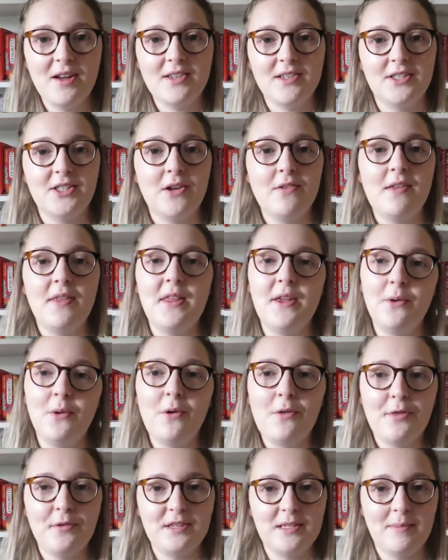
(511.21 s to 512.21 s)
because I don't think the
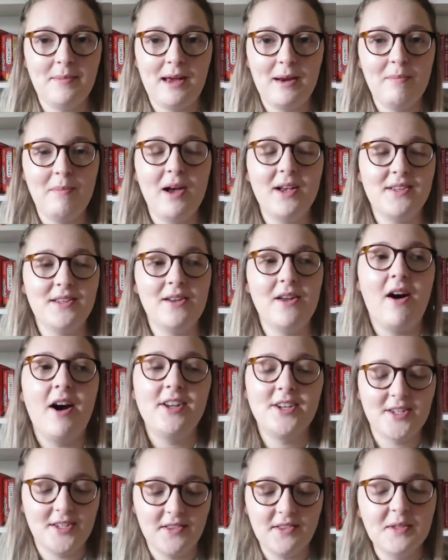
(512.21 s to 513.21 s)
author is a bad person,
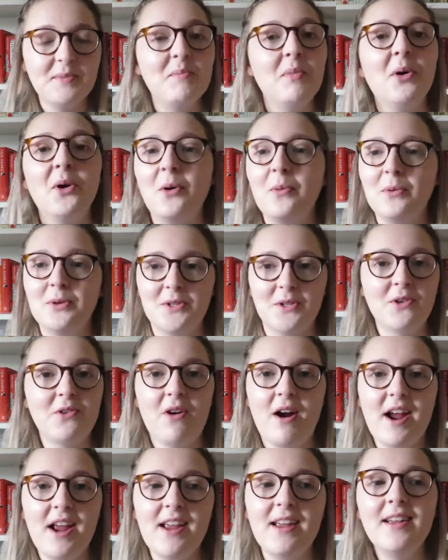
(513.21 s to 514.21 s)
I just think this book wasn't
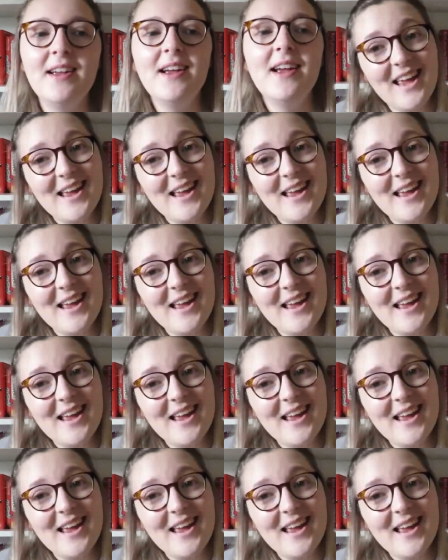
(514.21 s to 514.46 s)
great.